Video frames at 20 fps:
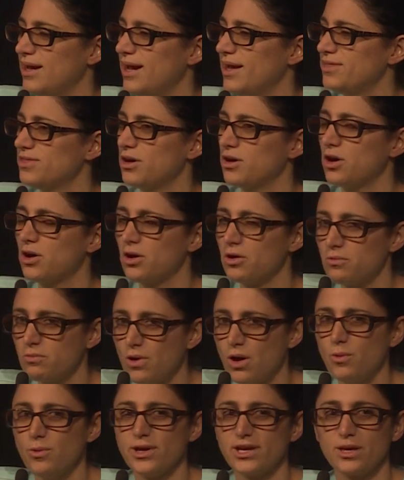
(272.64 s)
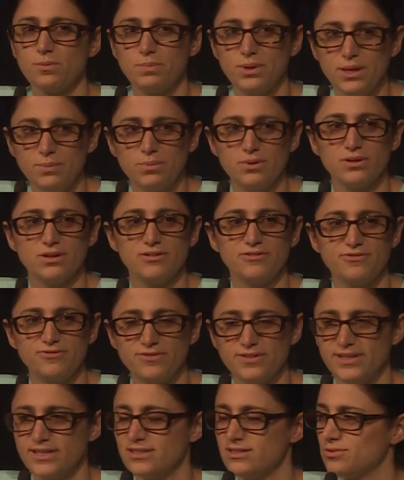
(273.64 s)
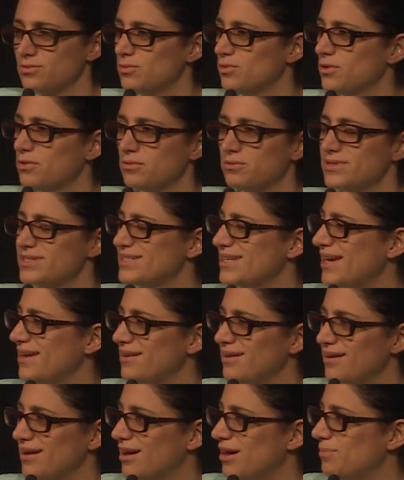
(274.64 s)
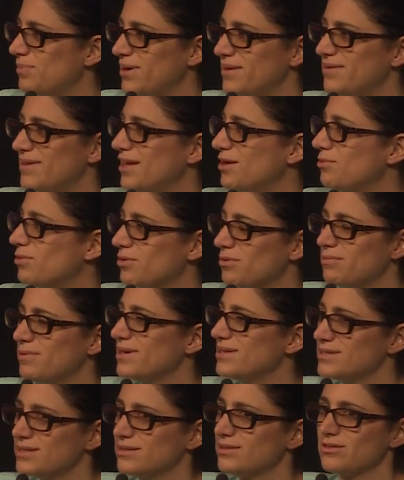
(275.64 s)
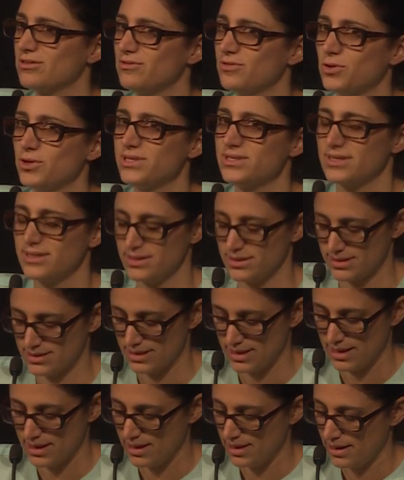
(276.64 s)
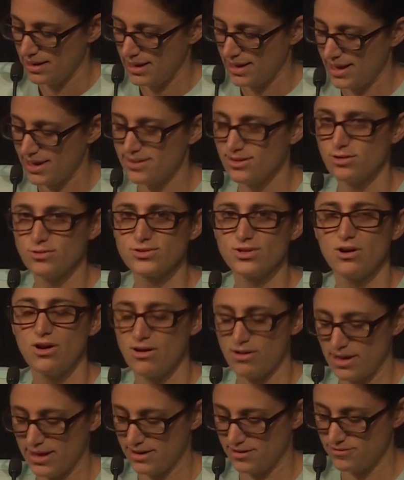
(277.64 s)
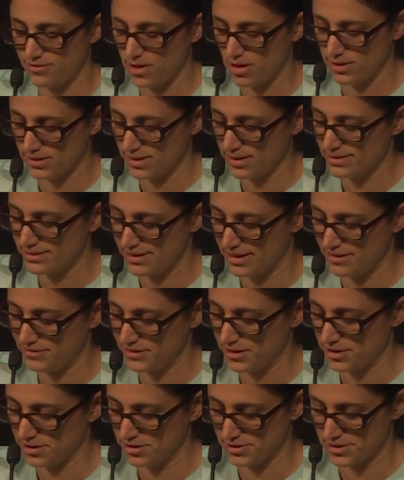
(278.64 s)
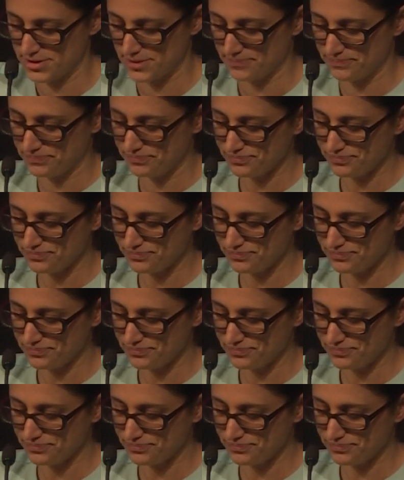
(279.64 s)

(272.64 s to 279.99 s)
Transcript: And the heroic people of Flint were standing up and they were raising their voices, and those all had fallen on deaf ears.